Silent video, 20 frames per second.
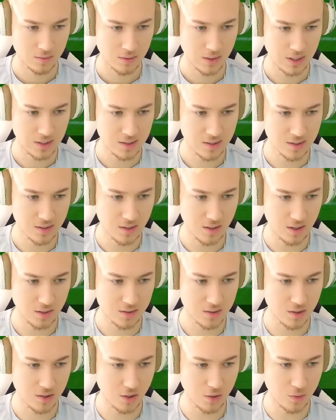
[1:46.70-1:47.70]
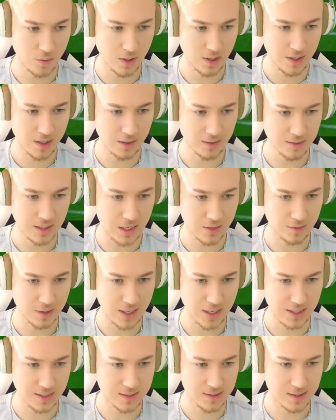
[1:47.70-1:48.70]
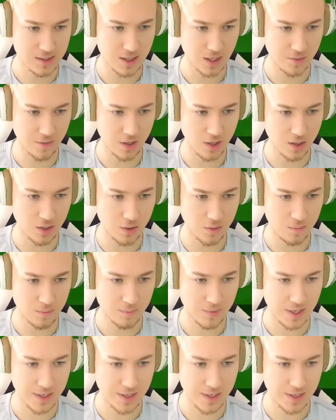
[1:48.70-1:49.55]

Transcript: Let's not go one nil down, guys. There we go.